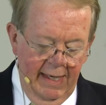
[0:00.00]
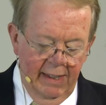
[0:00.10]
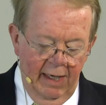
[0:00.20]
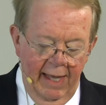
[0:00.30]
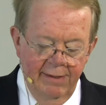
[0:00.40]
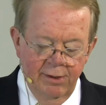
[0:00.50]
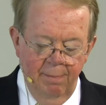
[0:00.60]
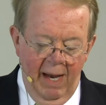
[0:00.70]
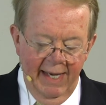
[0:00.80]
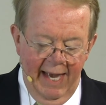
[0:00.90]
Cleanse
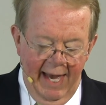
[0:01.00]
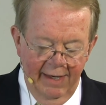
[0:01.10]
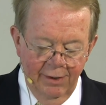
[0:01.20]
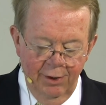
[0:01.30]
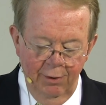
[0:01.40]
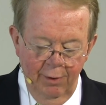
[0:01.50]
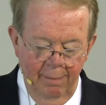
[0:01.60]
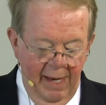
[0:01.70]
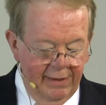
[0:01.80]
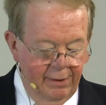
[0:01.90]
my attitude
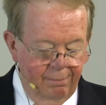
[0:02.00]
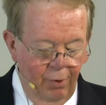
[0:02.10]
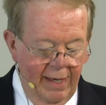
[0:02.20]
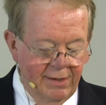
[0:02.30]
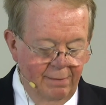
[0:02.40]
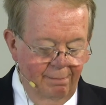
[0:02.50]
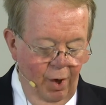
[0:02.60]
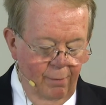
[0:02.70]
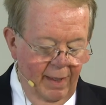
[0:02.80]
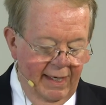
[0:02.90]
about the present
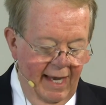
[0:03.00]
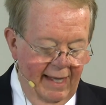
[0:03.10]
moment